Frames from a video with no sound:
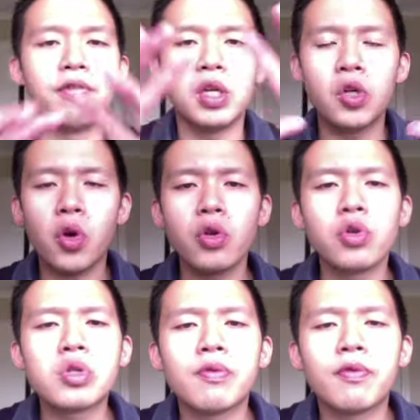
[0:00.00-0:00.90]
video,
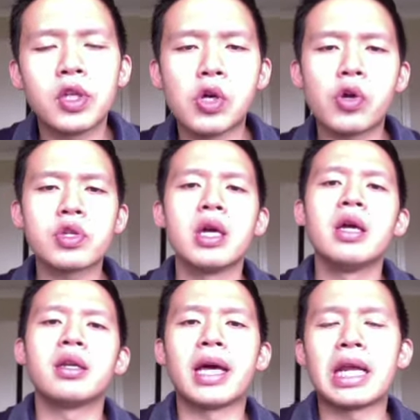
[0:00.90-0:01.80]
YouTube videos.
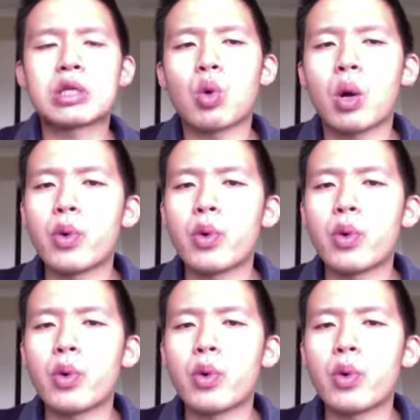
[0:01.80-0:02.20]
That is why